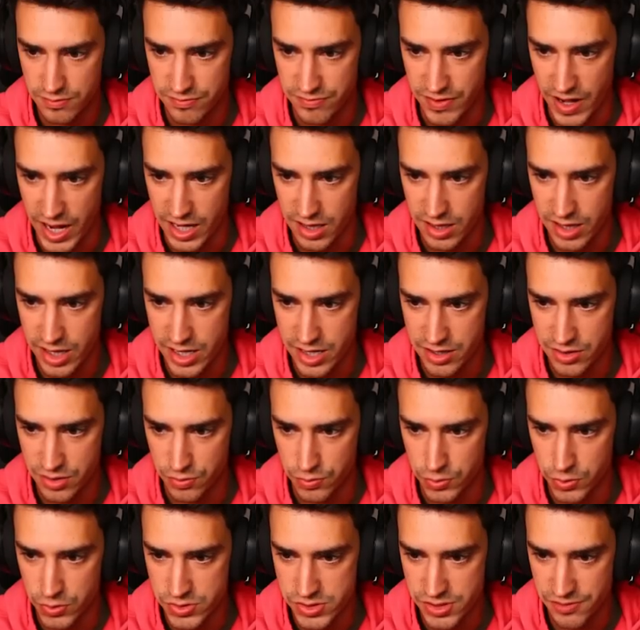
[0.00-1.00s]
Violating the
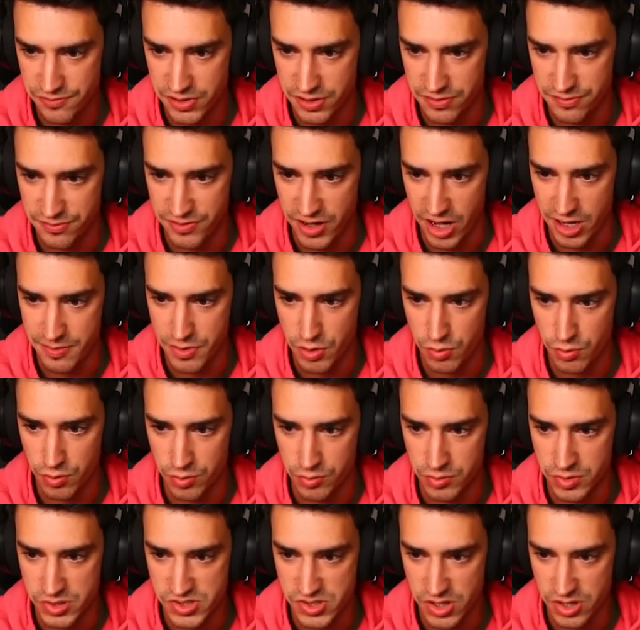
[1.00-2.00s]
rules of confinement
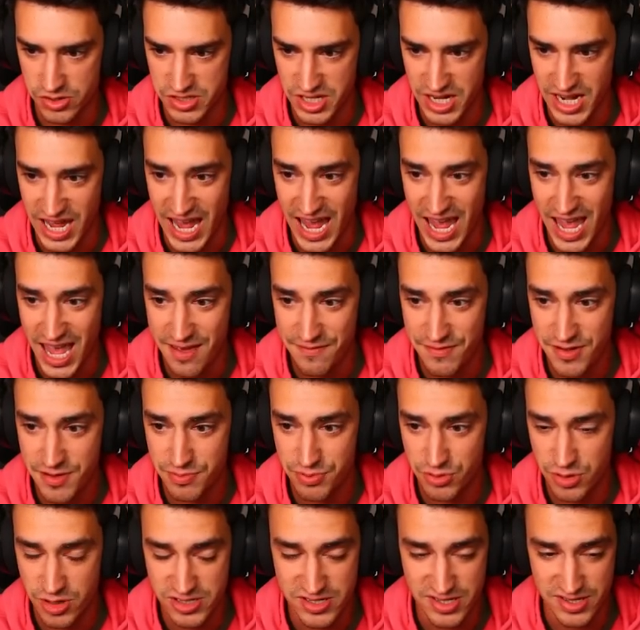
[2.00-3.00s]
will result in a heavy
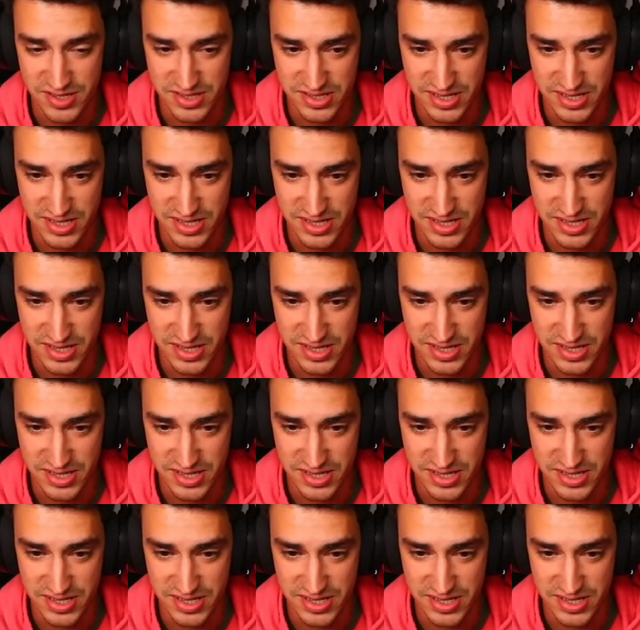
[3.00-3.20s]
prison